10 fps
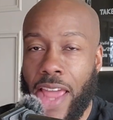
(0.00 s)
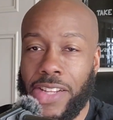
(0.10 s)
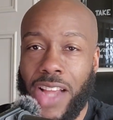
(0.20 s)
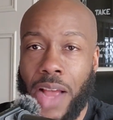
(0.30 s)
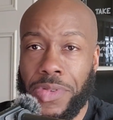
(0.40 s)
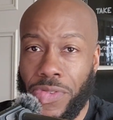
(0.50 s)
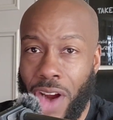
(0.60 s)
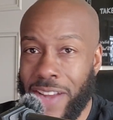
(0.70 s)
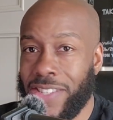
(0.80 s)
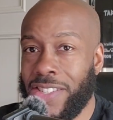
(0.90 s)
And in times of
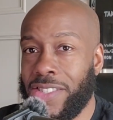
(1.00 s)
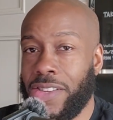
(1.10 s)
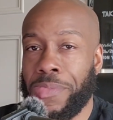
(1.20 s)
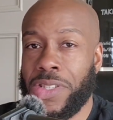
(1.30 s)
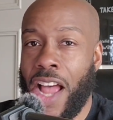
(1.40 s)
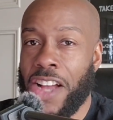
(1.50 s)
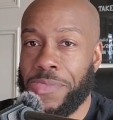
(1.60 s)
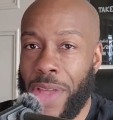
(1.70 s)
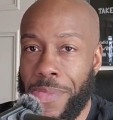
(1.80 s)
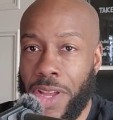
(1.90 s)
crisis, some
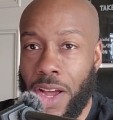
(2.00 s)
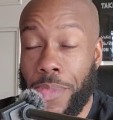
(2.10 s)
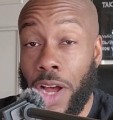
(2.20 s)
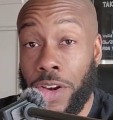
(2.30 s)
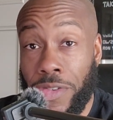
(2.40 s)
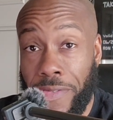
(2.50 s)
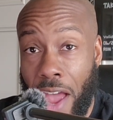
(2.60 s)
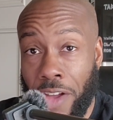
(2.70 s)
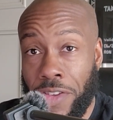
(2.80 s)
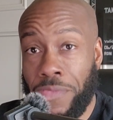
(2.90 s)
stocks may become
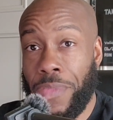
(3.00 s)
undervalued,